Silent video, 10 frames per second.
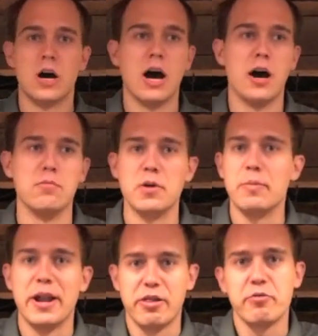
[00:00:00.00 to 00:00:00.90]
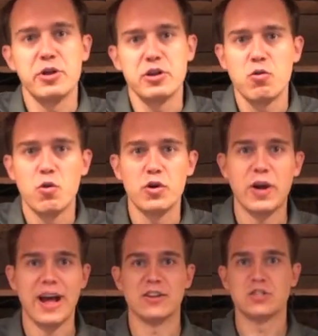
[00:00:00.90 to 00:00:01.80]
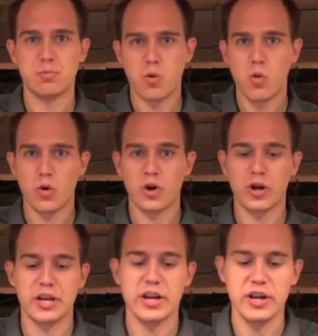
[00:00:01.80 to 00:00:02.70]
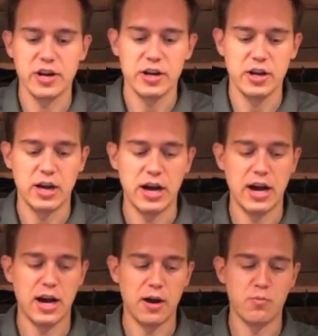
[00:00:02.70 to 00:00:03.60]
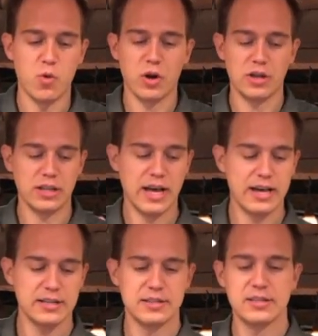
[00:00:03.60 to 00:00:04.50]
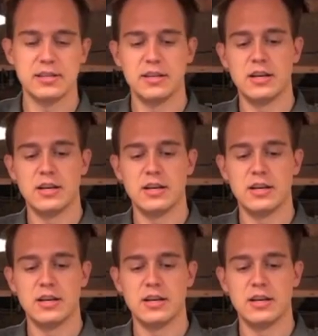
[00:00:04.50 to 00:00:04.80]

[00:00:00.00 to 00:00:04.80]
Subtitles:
a 3/4 ounce pour here, more or less.